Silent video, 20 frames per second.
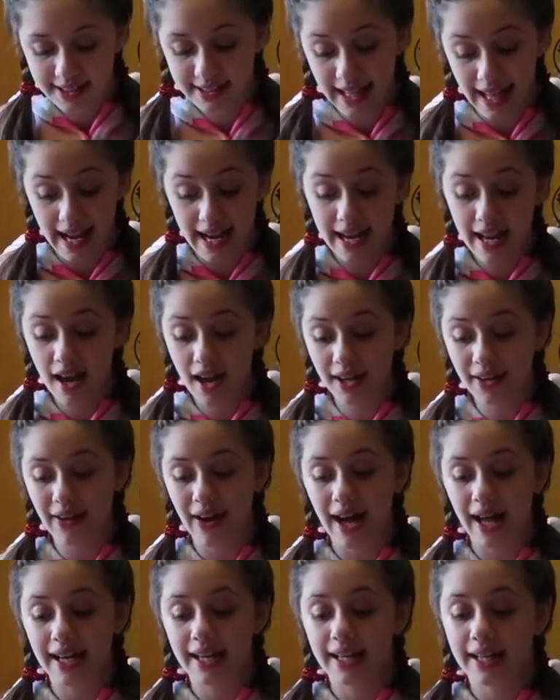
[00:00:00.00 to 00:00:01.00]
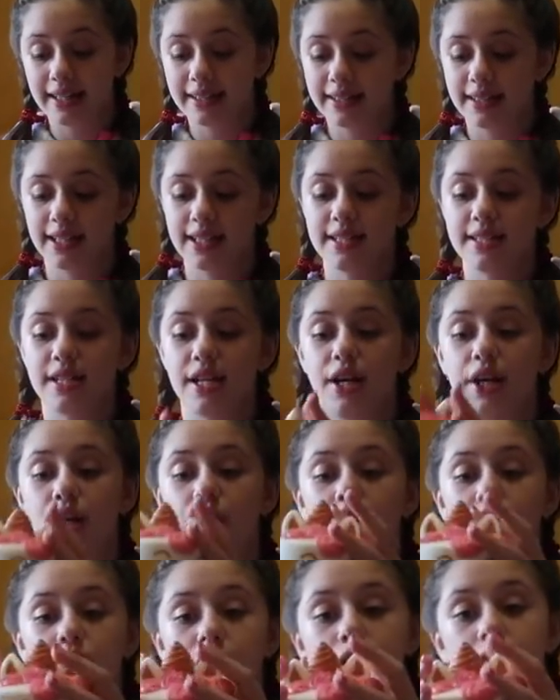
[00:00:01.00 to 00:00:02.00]
Then I got this
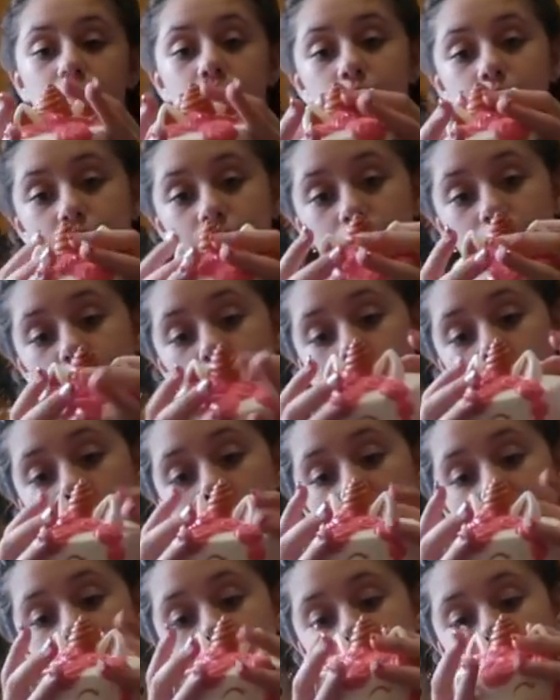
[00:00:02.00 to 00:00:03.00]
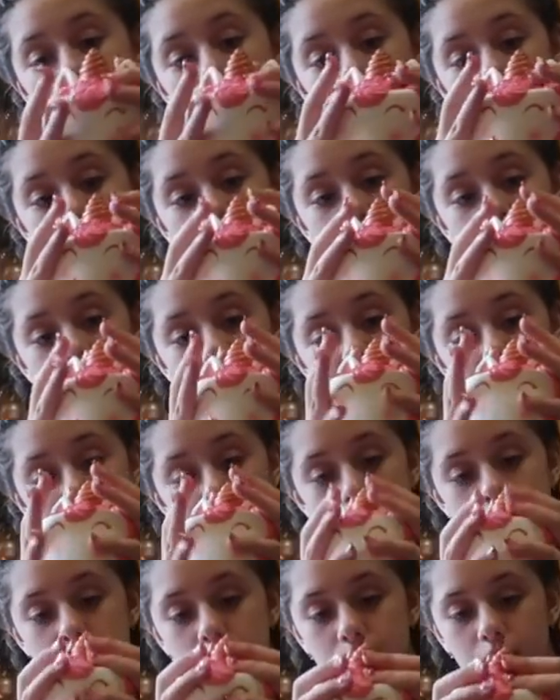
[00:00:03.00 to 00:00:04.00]
unicorn cake
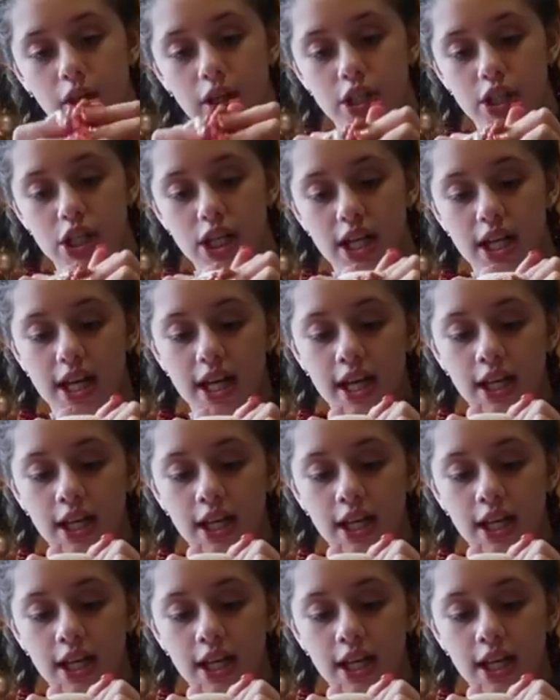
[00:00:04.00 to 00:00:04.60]
squishy.